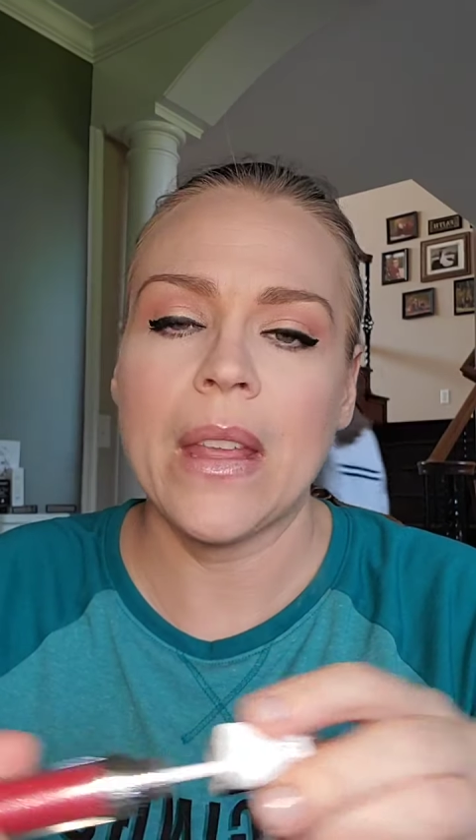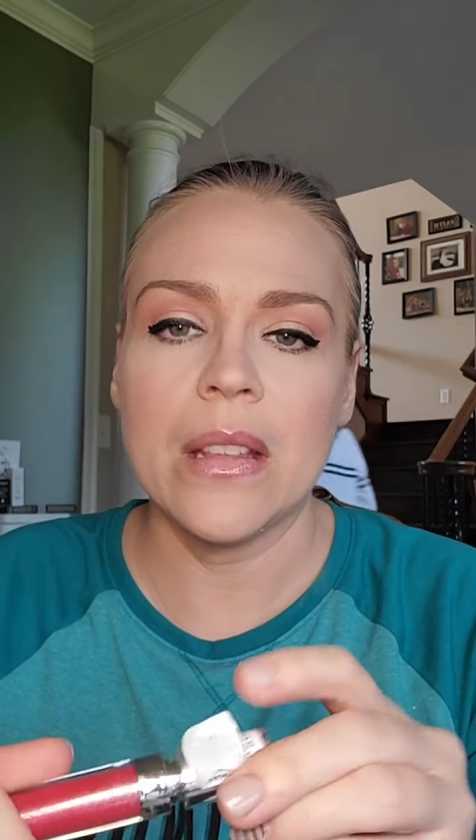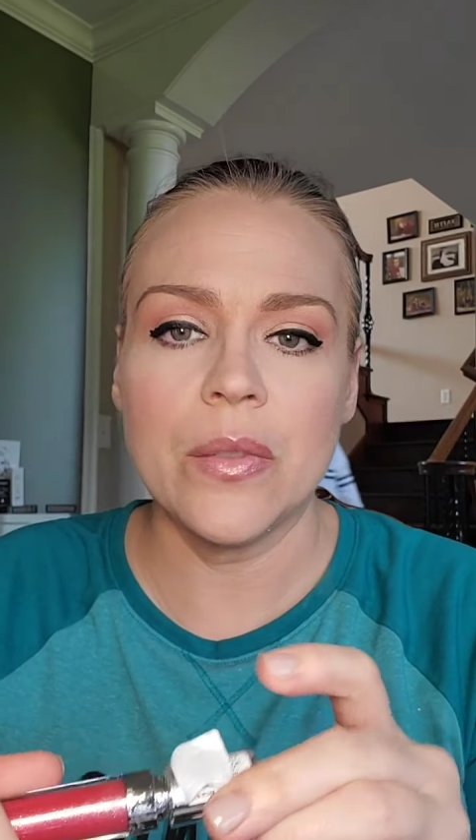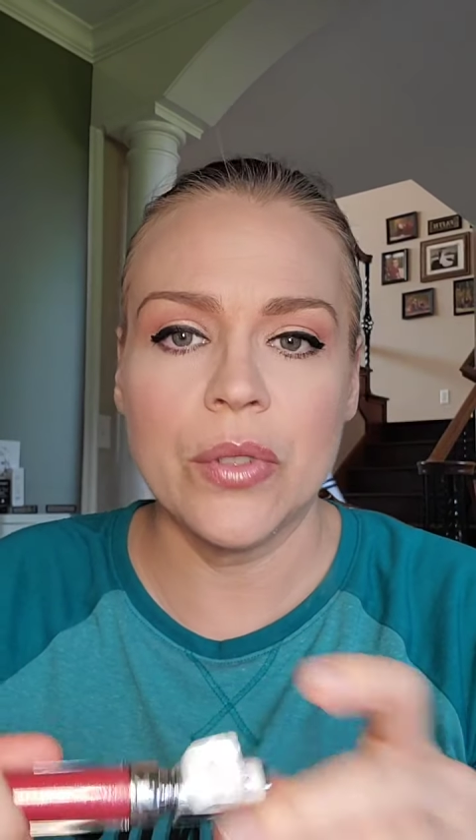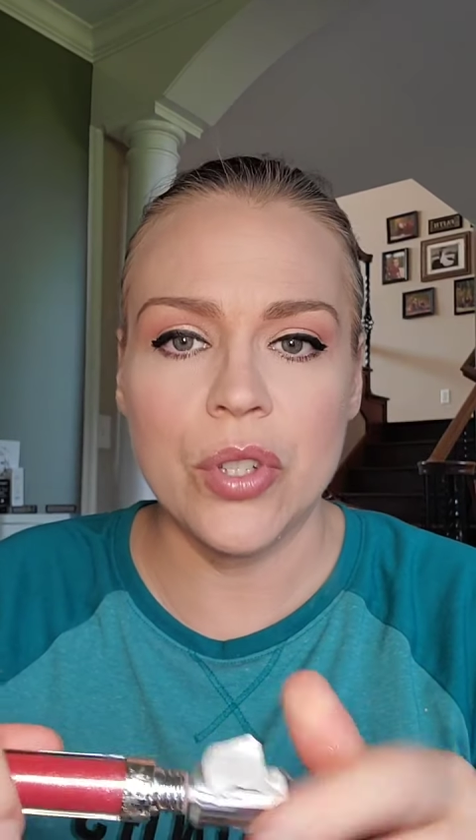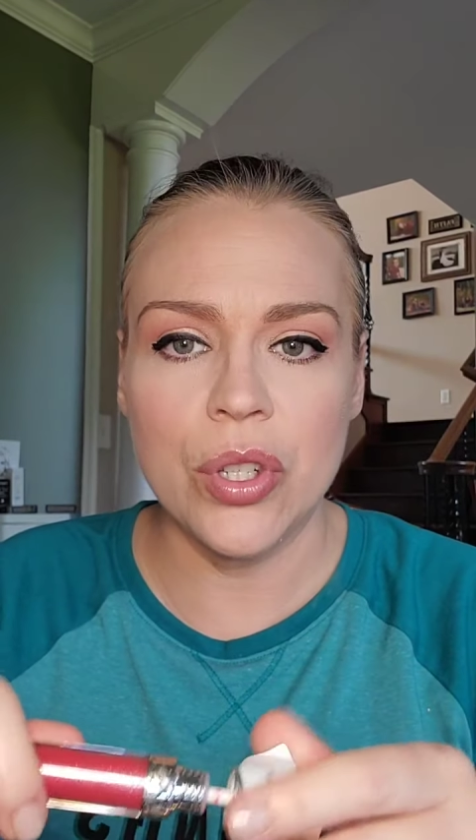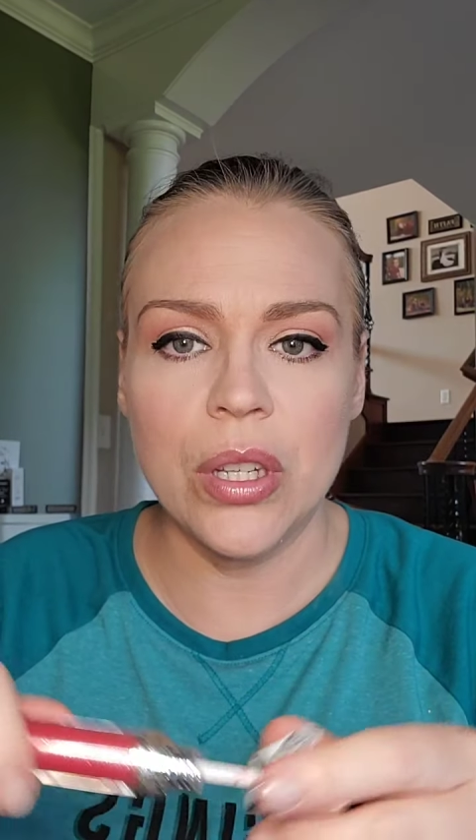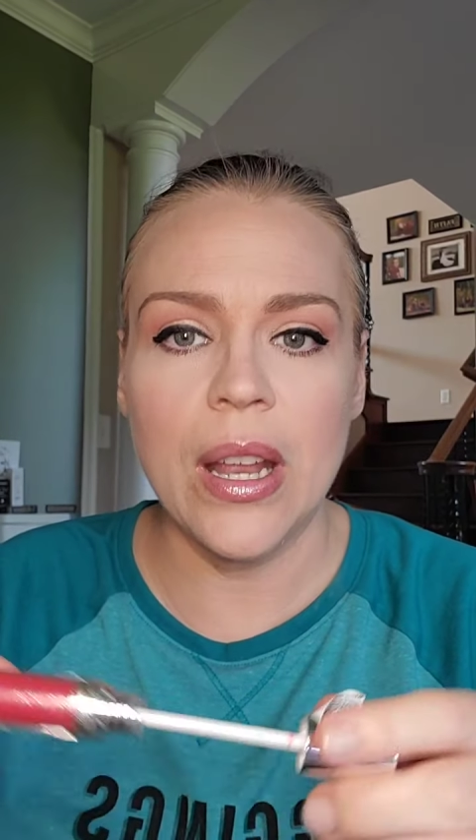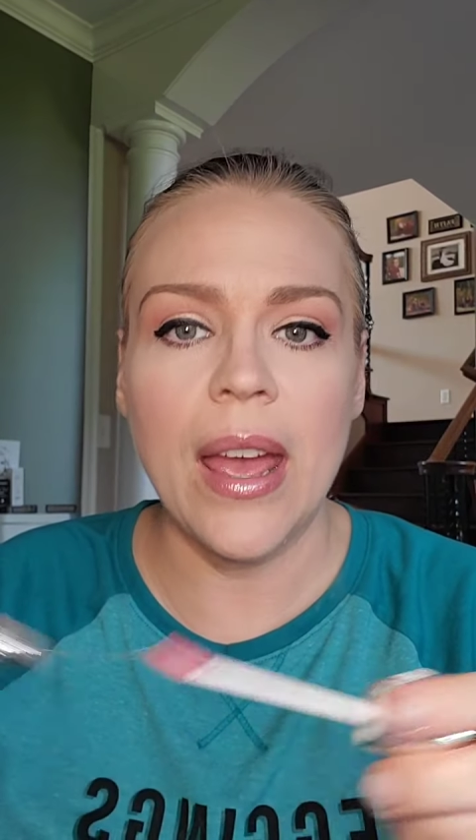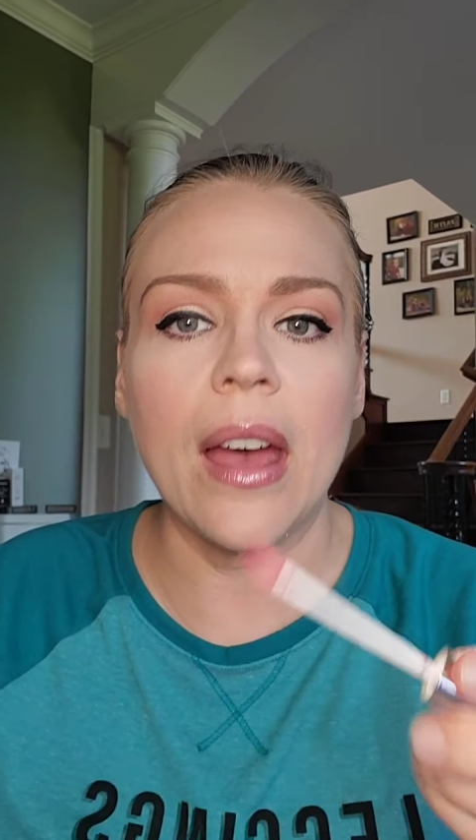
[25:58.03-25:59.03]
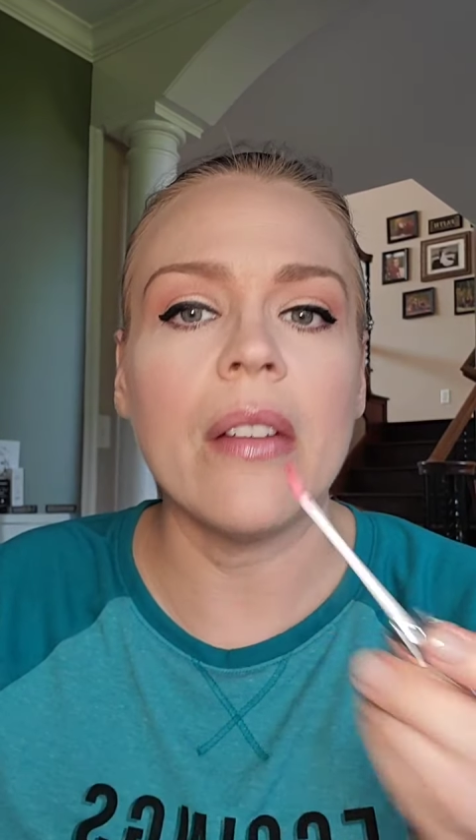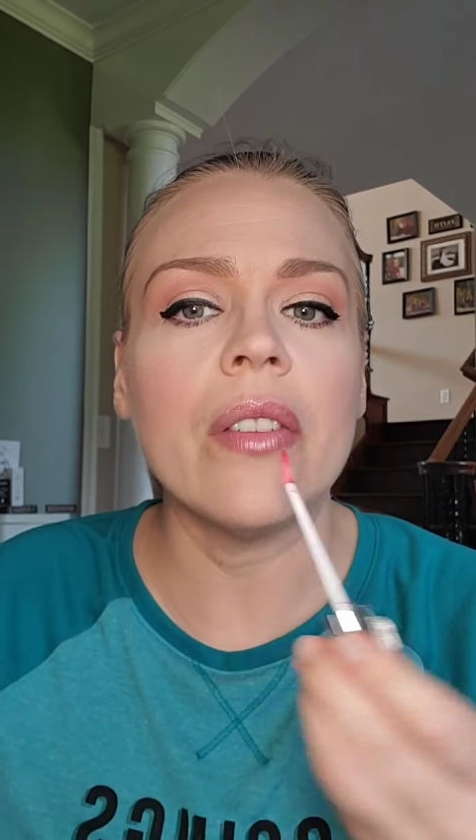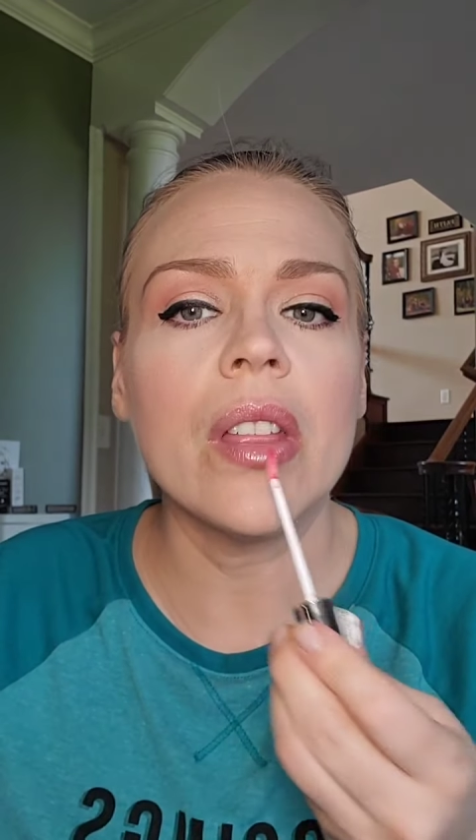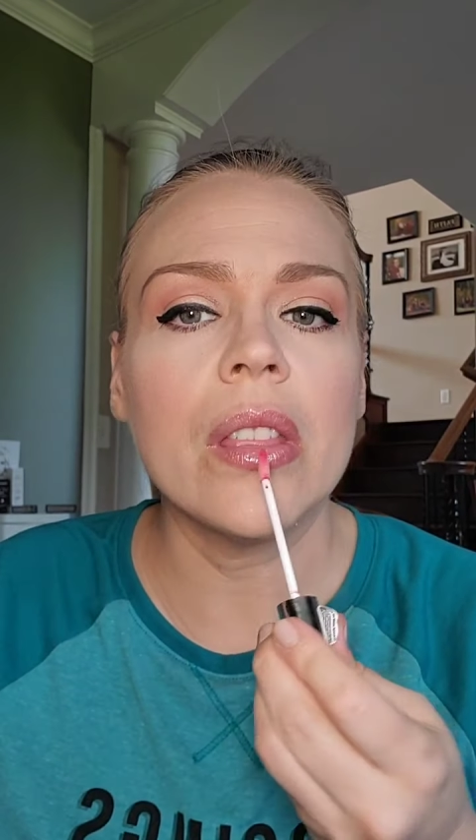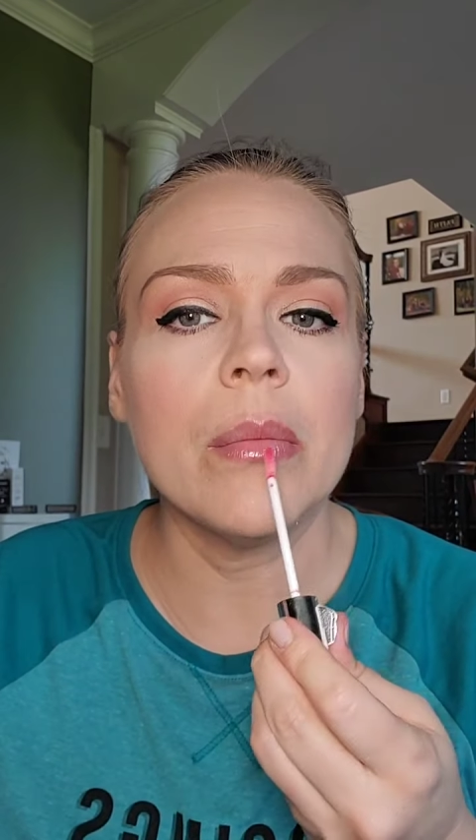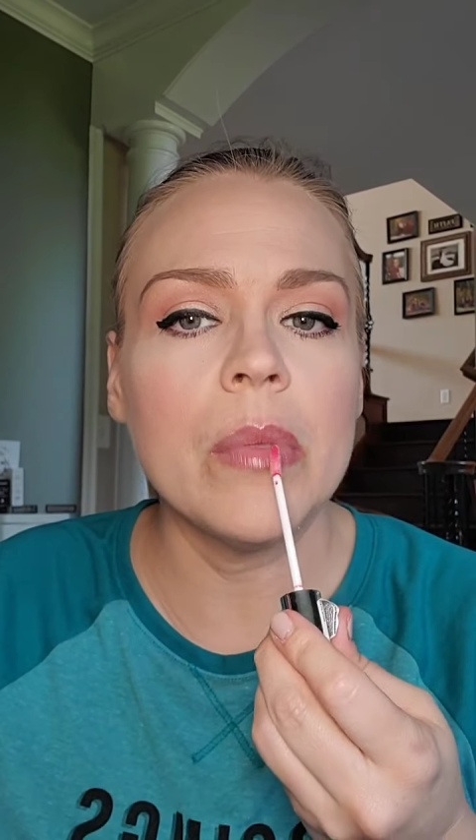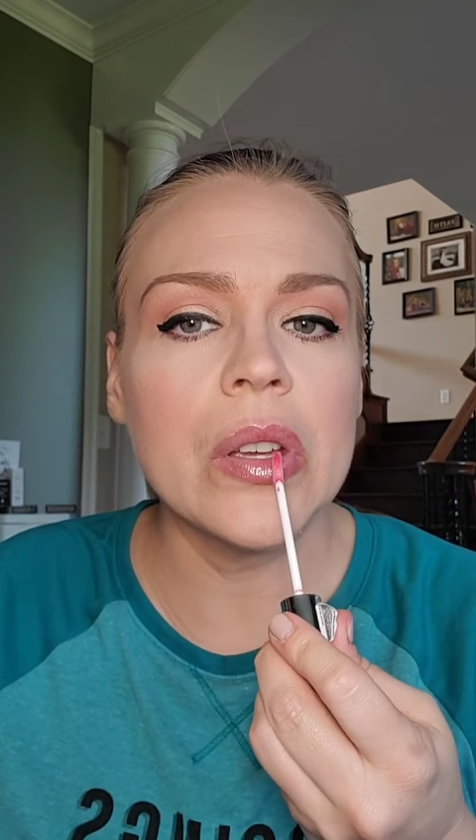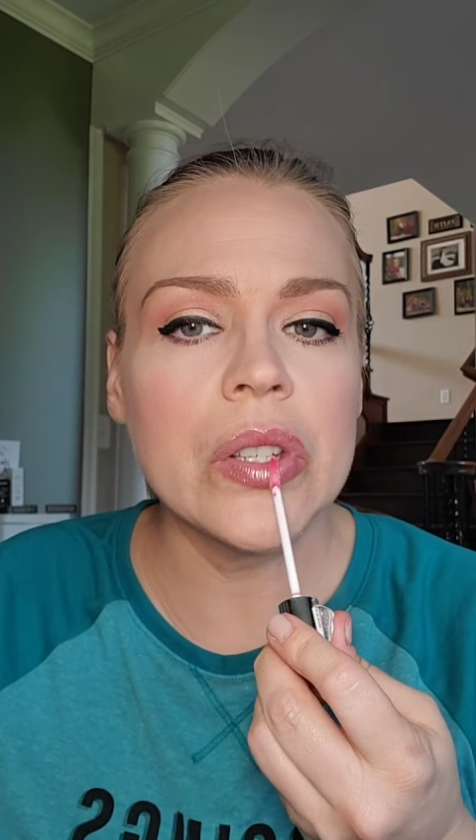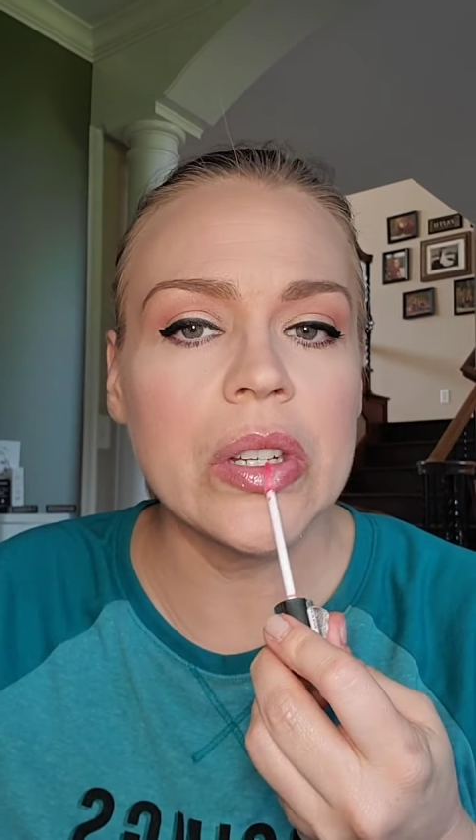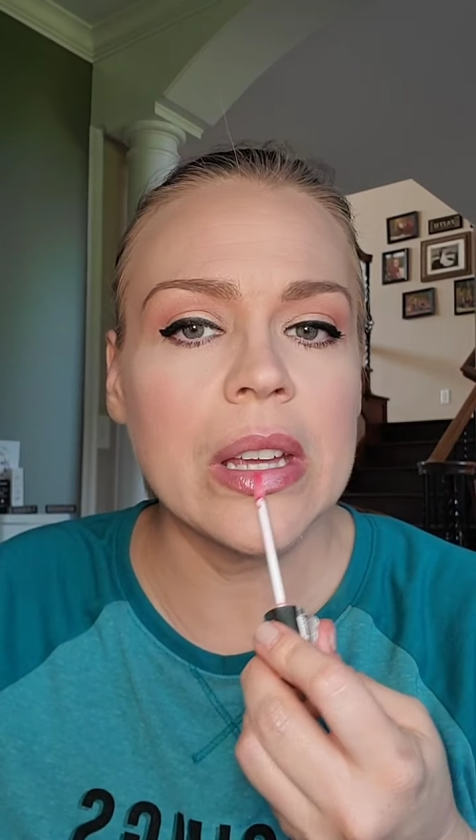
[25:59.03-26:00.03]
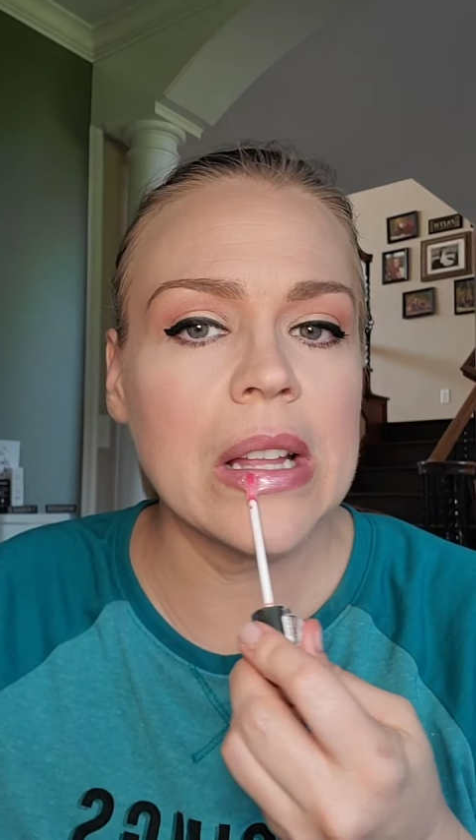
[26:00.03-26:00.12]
This one should have the most